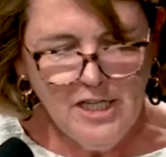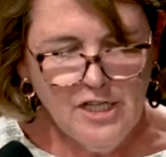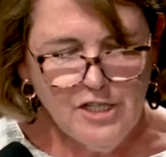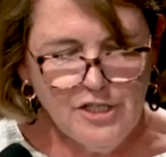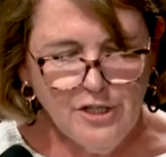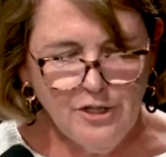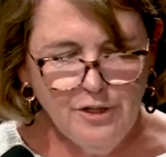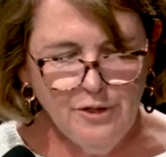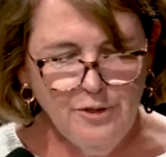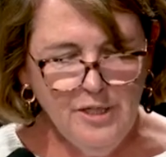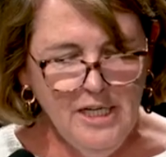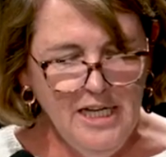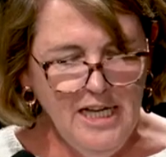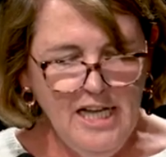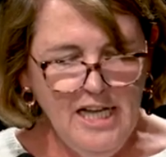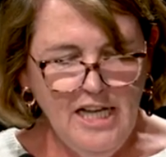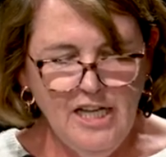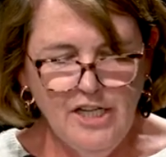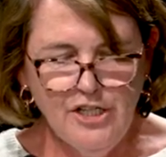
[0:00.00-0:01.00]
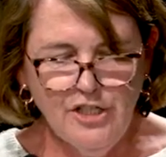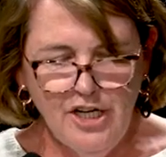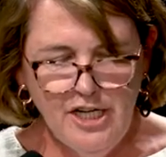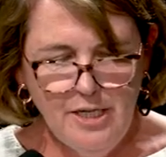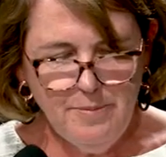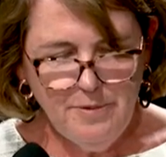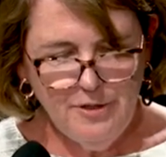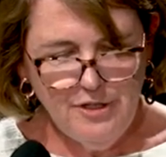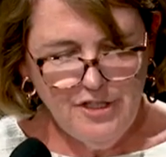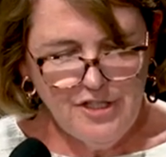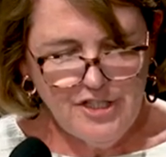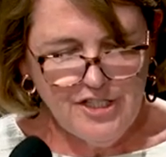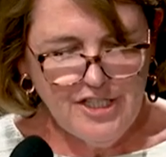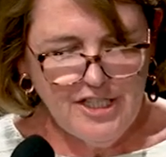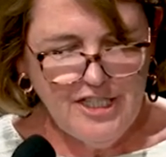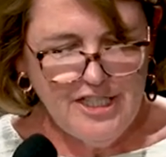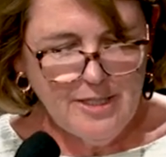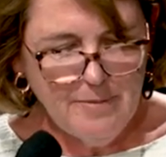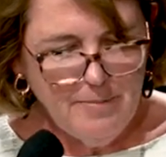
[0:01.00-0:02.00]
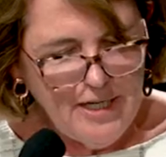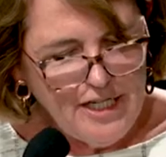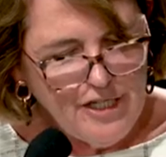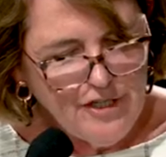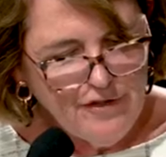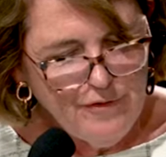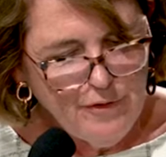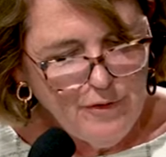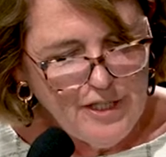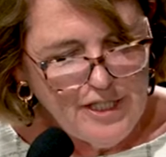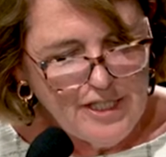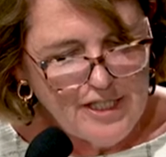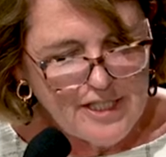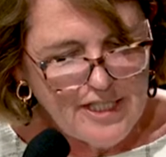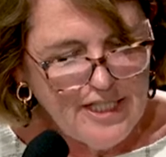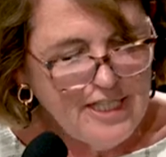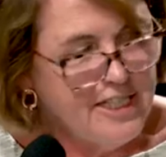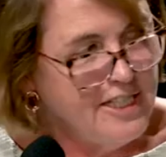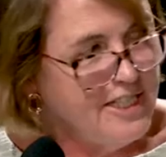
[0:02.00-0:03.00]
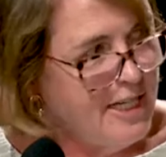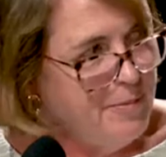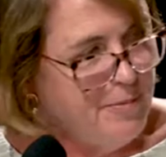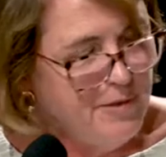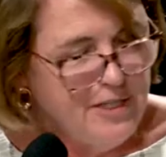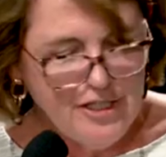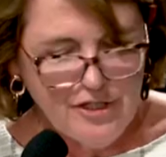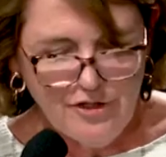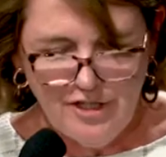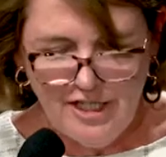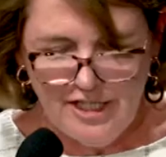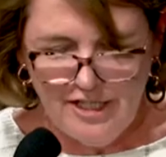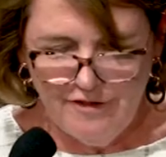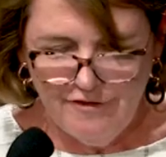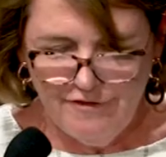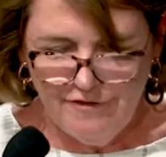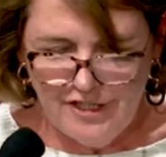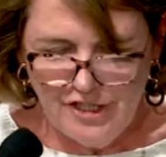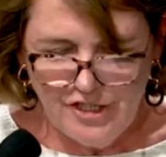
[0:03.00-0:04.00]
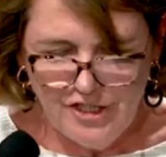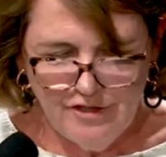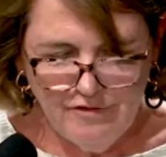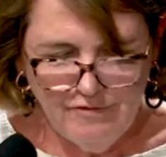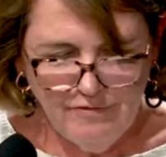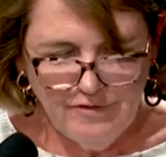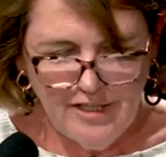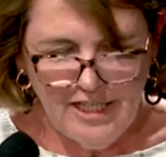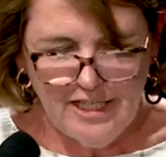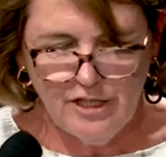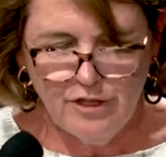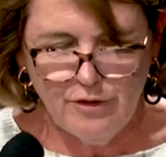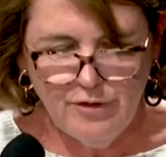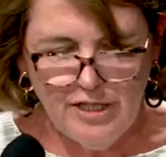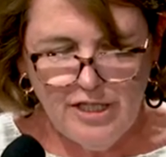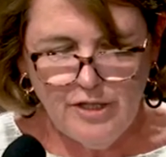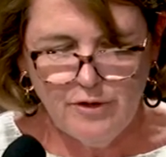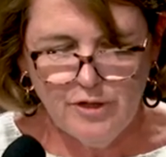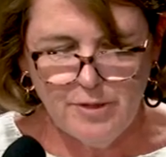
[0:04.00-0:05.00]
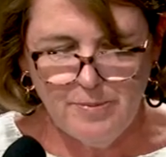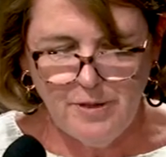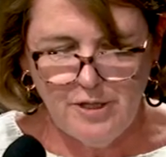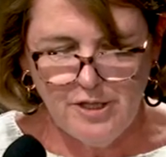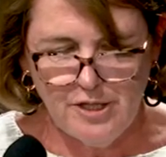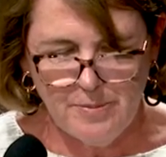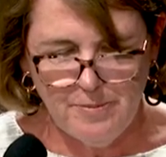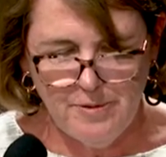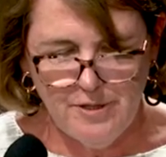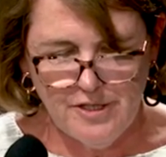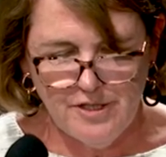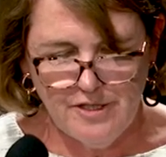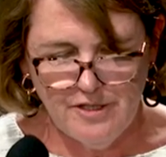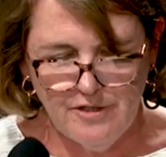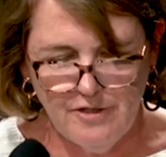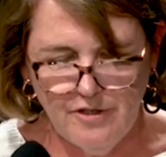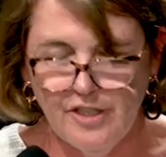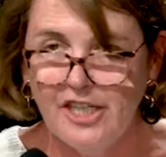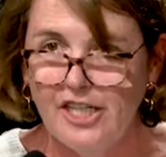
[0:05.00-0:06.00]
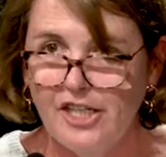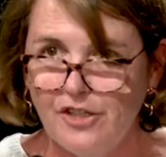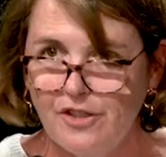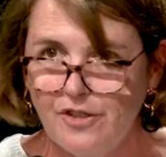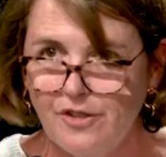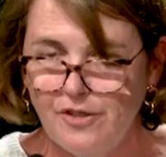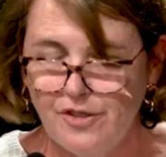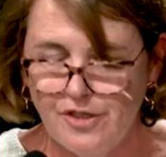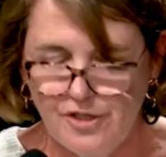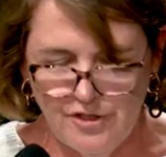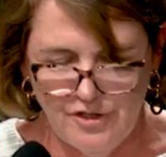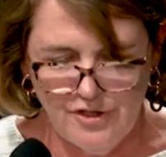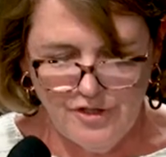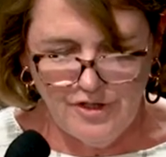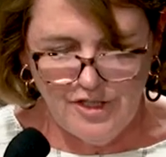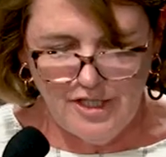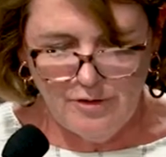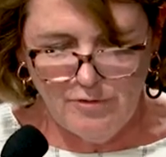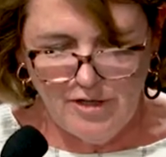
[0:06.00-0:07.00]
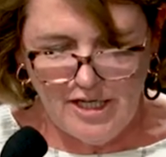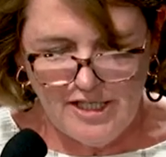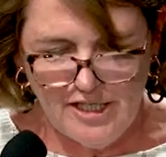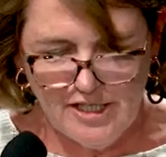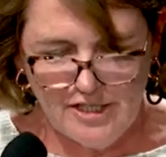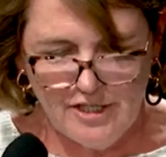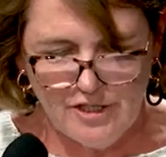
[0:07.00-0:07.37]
So, Tony Birch is a major voice in contemporary Australian fiction and a critical spokesperson on issues concerning race,